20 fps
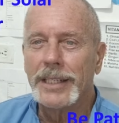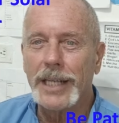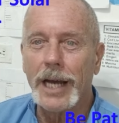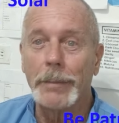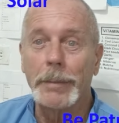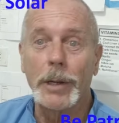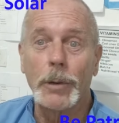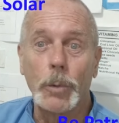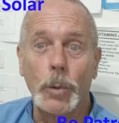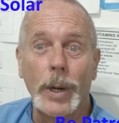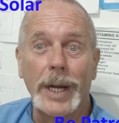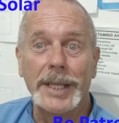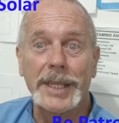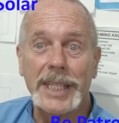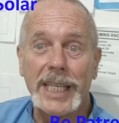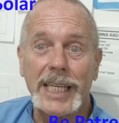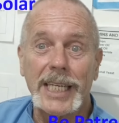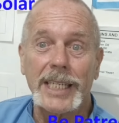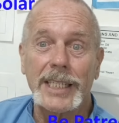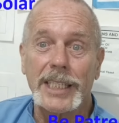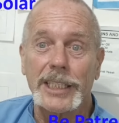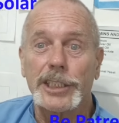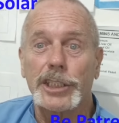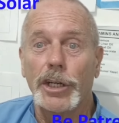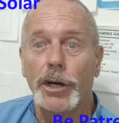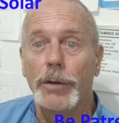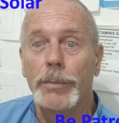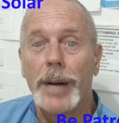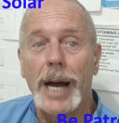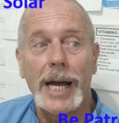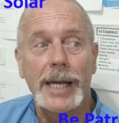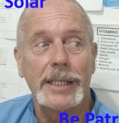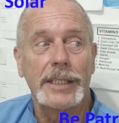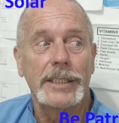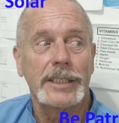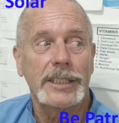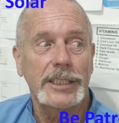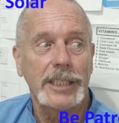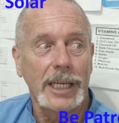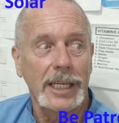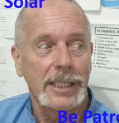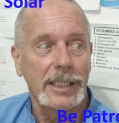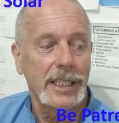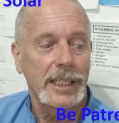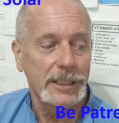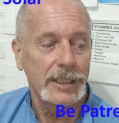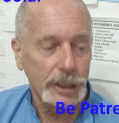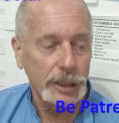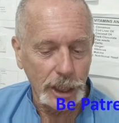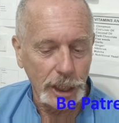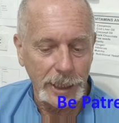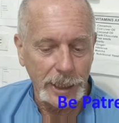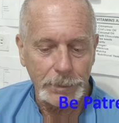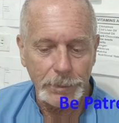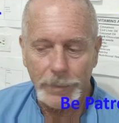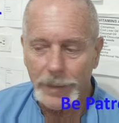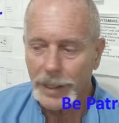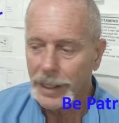tell me one thing that Joe Biden's done that's good.